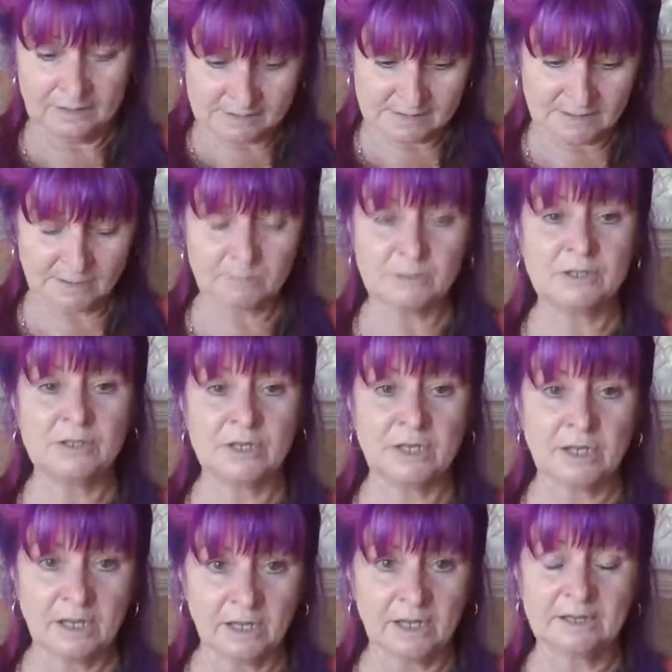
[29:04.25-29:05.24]
step into
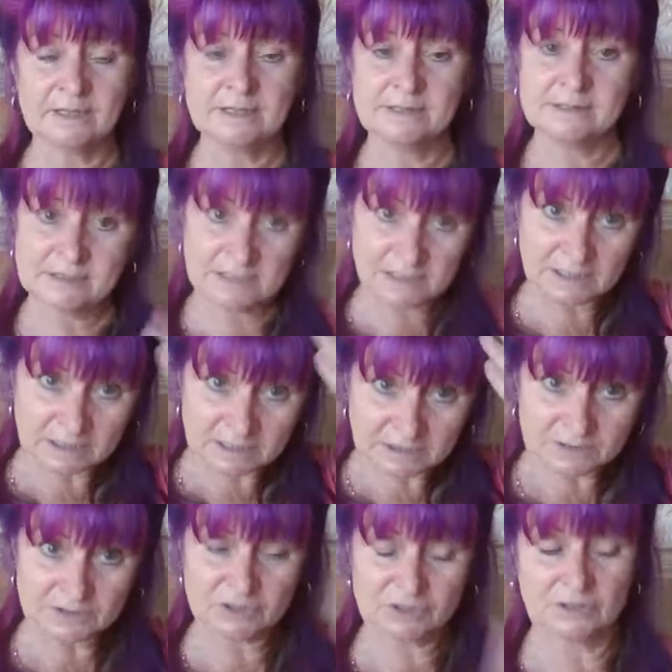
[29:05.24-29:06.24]
your heart and
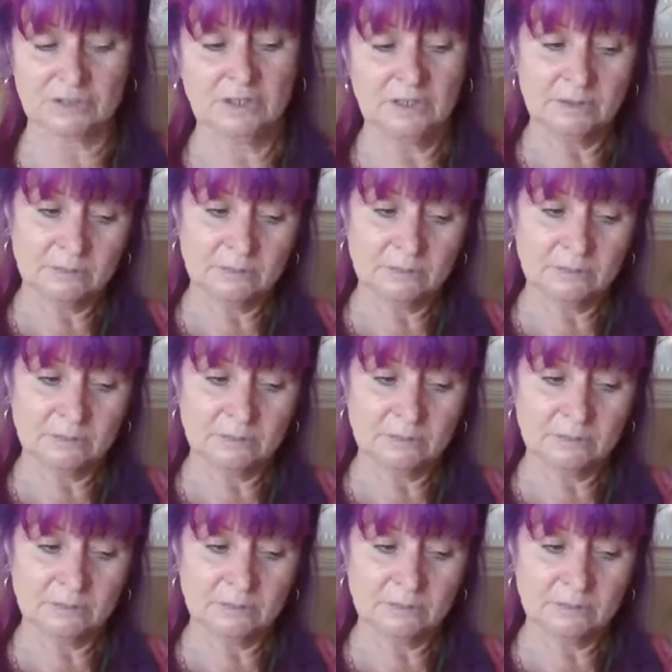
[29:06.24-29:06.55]
teach.